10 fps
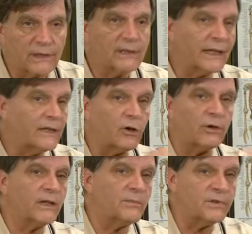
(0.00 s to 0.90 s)
and then
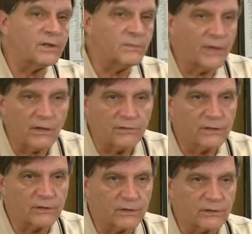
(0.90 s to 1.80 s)
going up to the
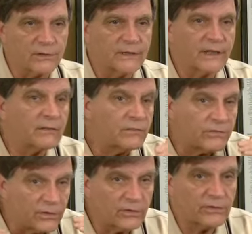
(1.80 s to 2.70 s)
pelvic girdle and then
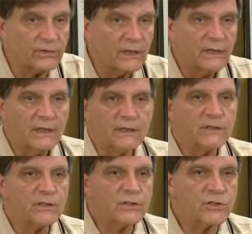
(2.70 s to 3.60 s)
further
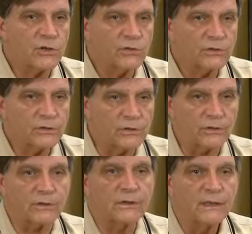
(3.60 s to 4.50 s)
into the shoulder
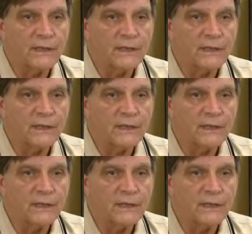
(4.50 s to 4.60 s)
girdle